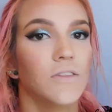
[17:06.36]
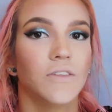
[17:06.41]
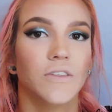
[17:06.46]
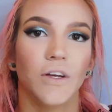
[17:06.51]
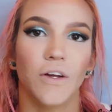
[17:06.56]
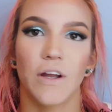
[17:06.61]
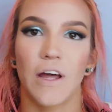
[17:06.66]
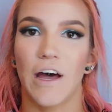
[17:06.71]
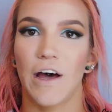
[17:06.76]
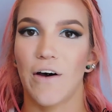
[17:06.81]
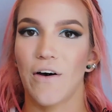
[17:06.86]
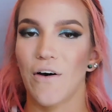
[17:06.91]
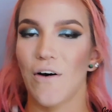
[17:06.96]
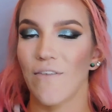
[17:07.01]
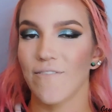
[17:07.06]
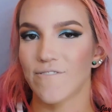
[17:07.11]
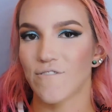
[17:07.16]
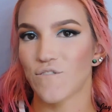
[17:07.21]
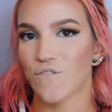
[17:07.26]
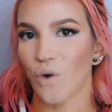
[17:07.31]
So now,
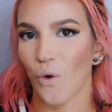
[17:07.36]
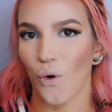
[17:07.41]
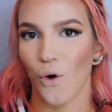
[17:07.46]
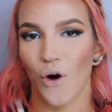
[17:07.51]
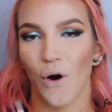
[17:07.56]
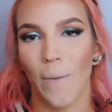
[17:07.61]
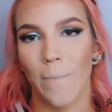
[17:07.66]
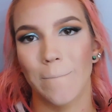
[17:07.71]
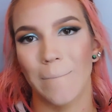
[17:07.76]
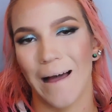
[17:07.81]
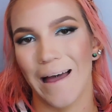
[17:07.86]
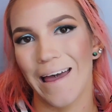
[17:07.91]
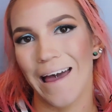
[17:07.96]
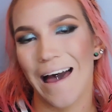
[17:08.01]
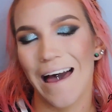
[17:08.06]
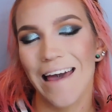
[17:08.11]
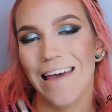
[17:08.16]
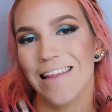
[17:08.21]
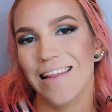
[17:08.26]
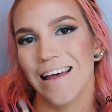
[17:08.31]
for my
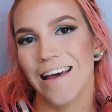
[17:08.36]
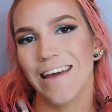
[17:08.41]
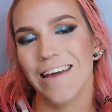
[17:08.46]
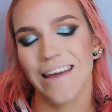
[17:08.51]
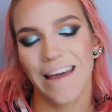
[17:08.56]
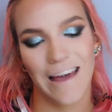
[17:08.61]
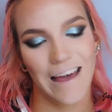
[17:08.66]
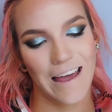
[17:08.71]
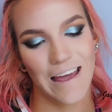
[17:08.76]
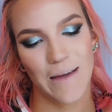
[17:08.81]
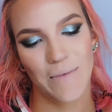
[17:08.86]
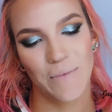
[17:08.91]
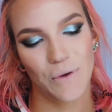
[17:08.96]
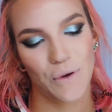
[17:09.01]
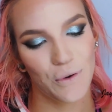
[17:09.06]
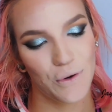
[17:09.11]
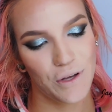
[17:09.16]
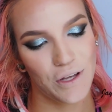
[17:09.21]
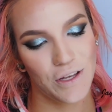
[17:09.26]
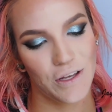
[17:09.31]
highlight, I am
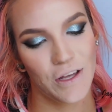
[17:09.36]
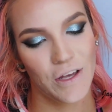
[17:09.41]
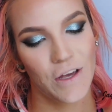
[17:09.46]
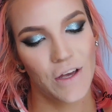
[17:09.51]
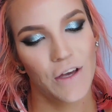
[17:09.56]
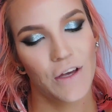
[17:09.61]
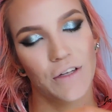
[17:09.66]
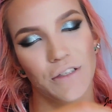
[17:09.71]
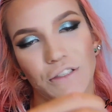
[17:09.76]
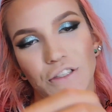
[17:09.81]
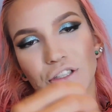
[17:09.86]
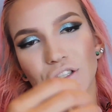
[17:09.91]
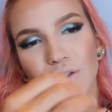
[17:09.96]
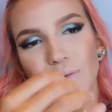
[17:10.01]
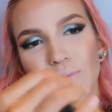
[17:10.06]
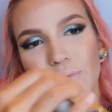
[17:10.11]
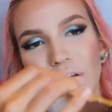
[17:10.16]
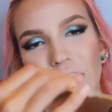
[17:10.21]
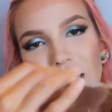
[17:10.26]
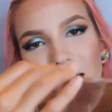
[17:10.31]
going to
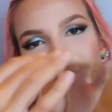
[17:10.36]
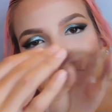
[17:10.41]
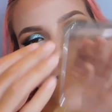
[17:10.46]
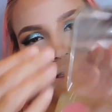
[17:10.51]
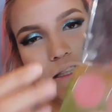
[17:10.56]
mix